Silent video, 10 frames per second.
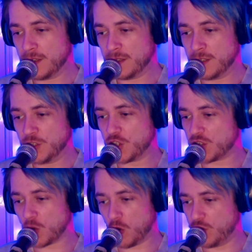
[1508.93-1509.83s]

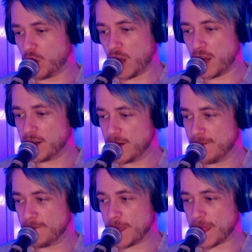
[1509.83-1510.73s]
just online
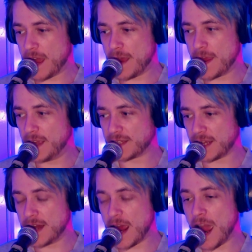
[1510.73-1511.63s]
and its
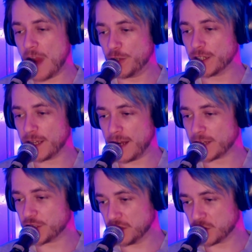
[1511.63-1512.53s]
inherent
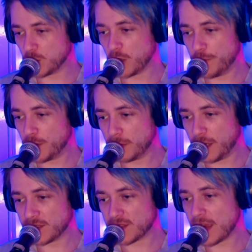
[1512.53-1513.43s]
connections all over the
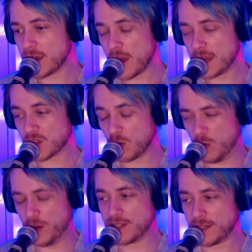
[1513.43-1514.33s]
place. It's
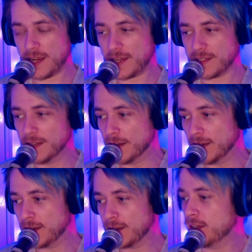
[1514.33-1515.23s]
always connected.
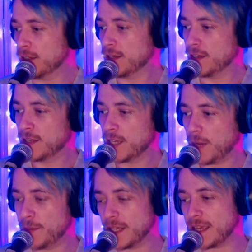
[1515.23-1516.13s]

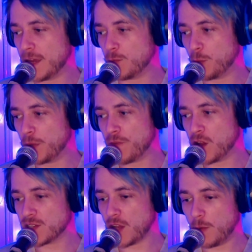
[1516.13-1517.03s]
I mean, again, when
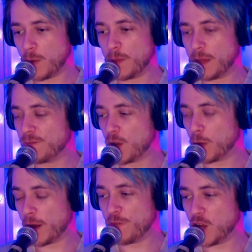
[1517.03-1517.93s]

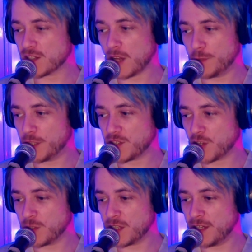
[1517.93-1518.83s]
I first covered
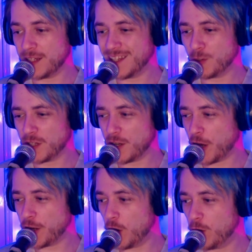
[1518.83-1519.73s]
dissociated, little did
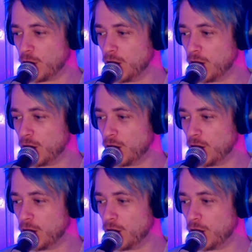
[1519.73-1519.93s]
I know that